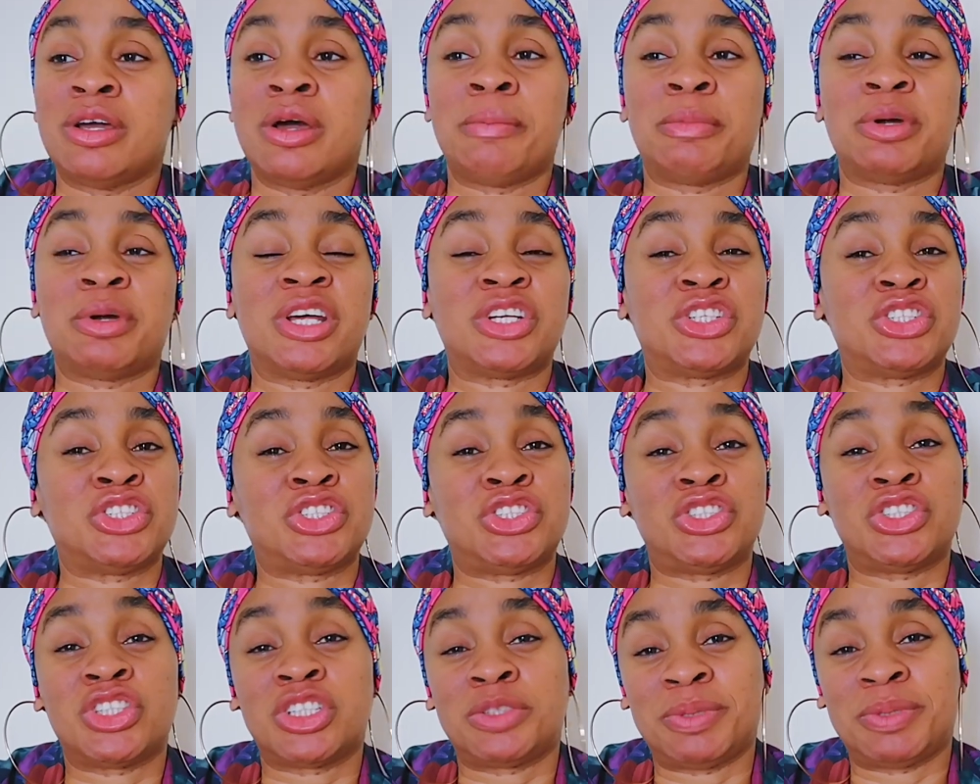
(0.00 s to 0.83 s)
But actually, she
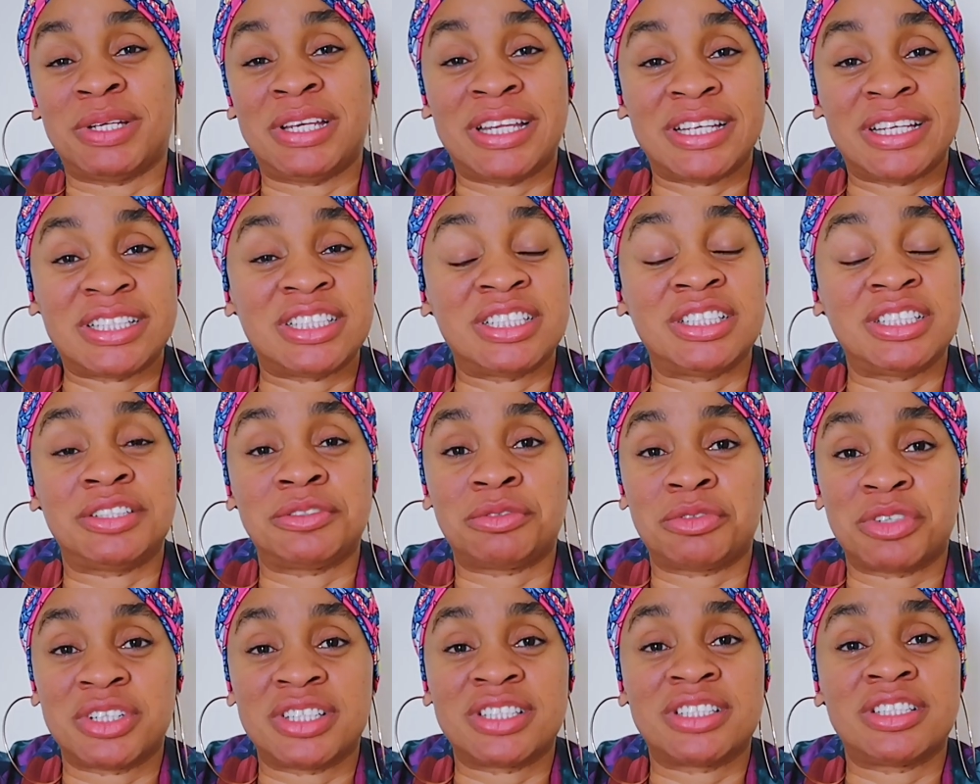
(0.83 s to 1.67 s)
should just be letting
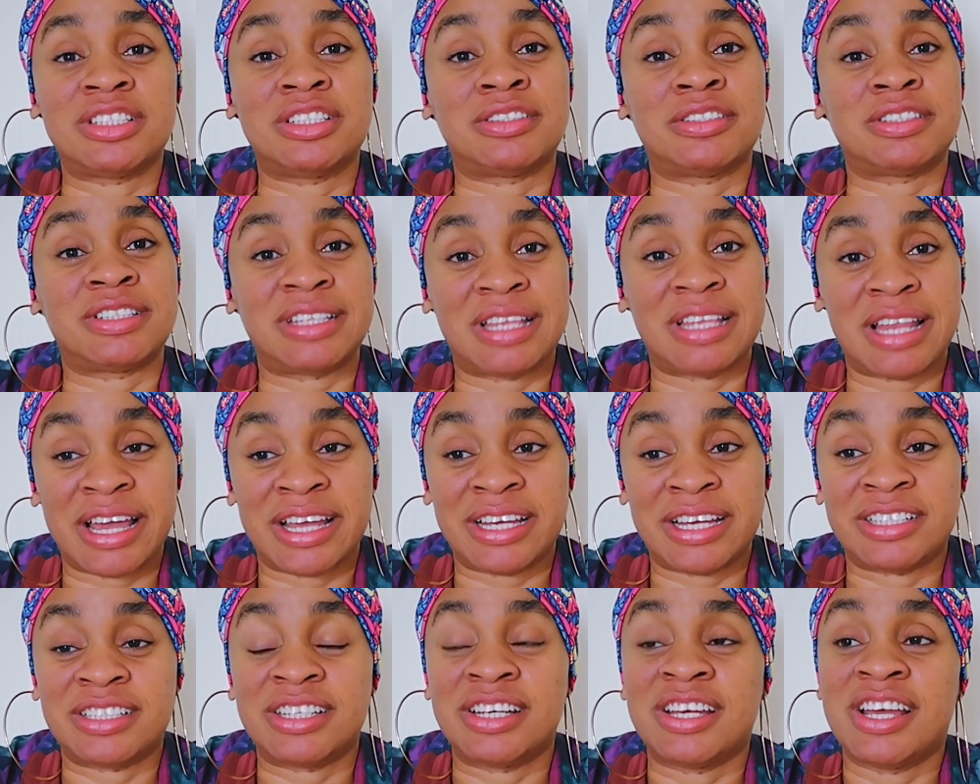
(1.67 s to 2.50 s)
differences
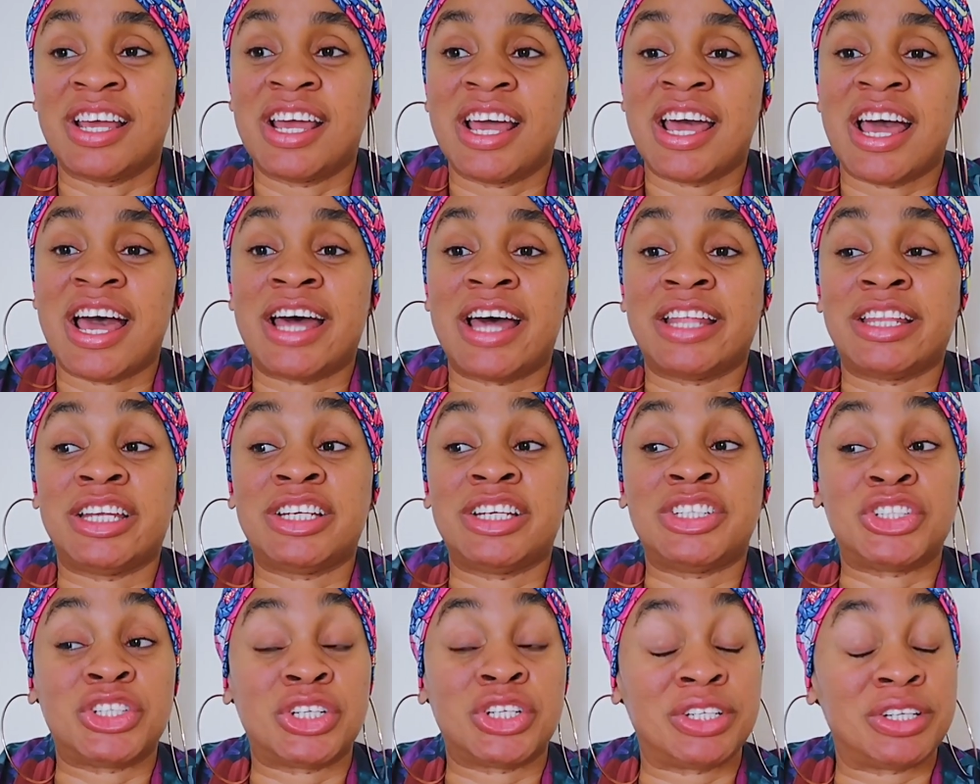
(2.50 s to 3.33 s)
slide. And then
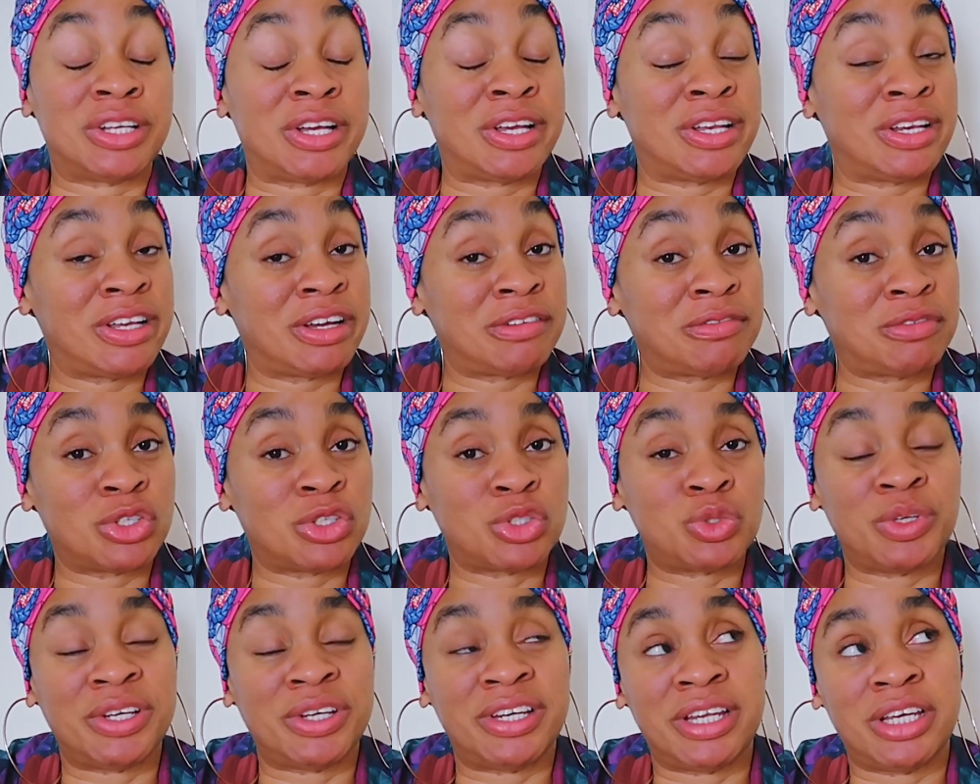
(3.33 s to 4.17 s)
she had earlier fought
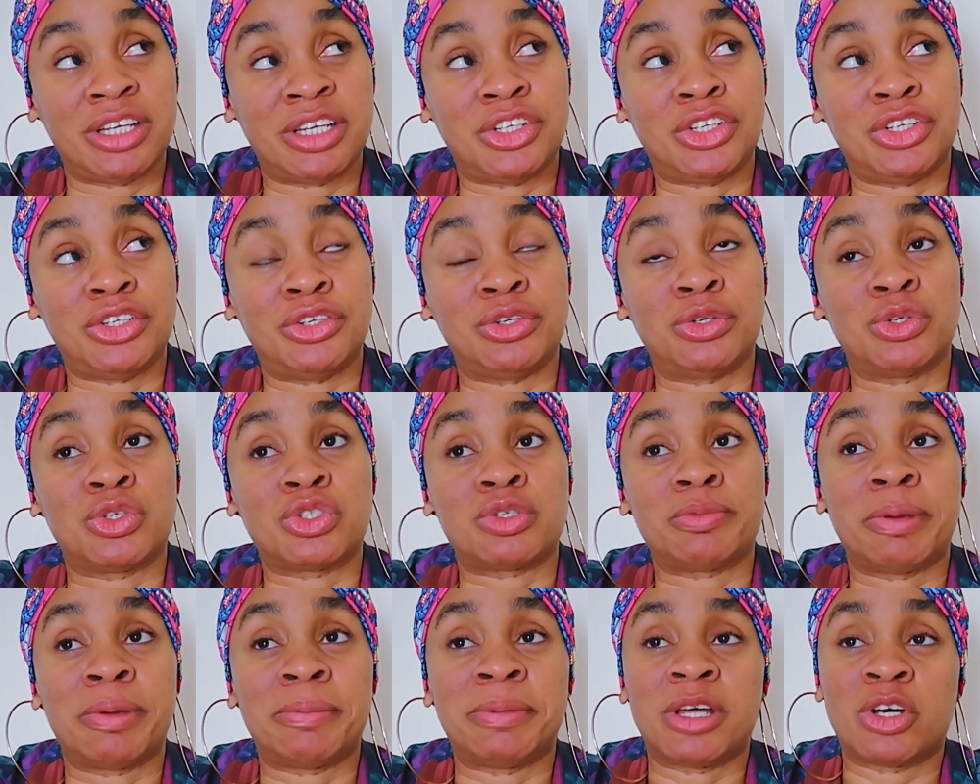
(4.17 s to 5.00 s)
with Nengi, you know, so
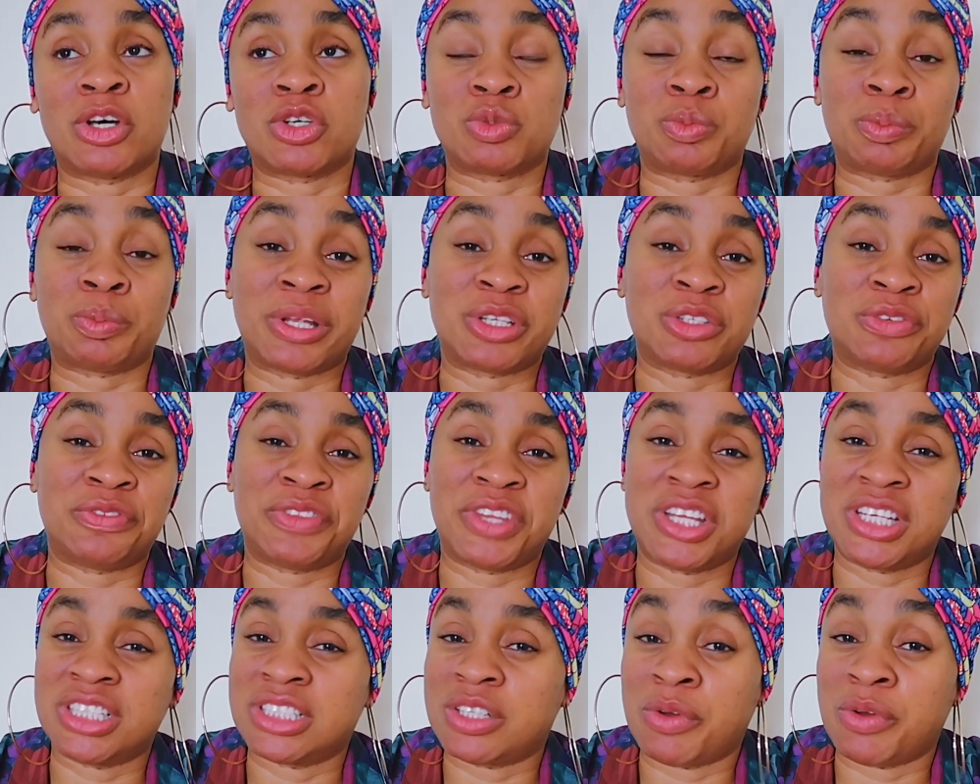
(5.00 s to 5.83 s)
maybe that was part of
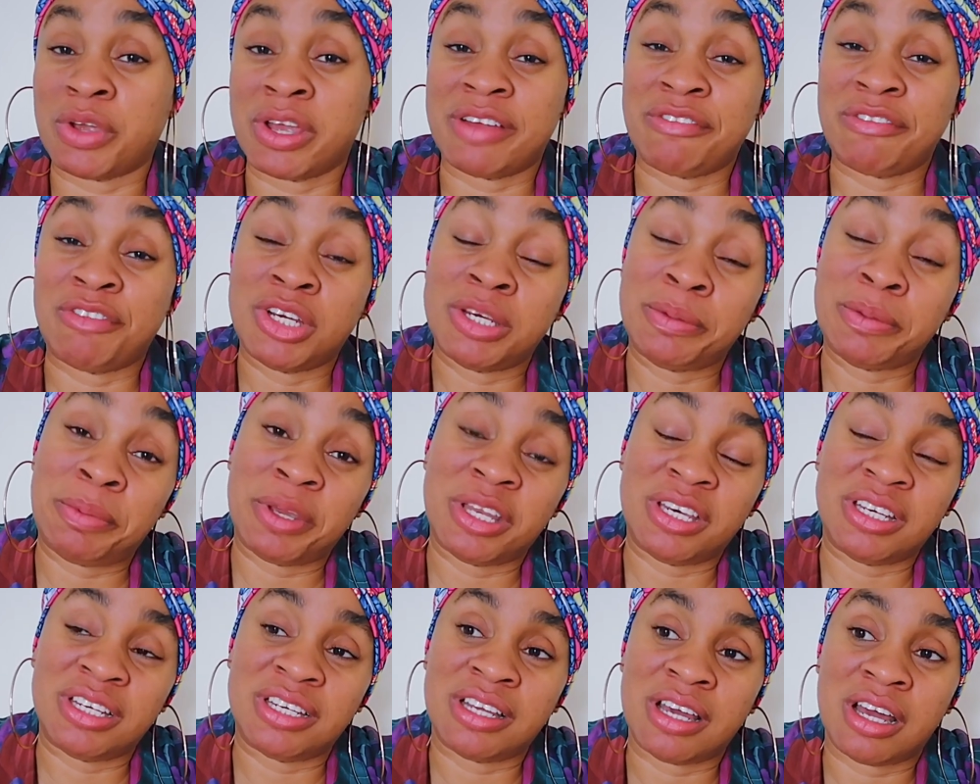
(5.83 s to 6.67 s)
things that were really
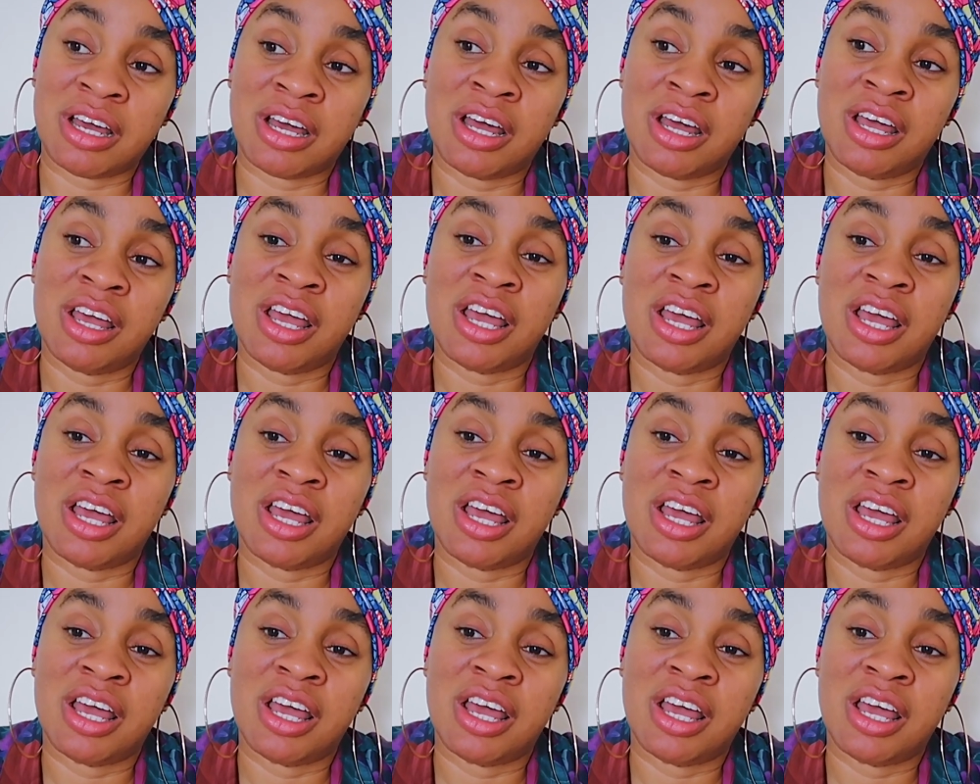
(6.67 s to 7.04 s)
paining her.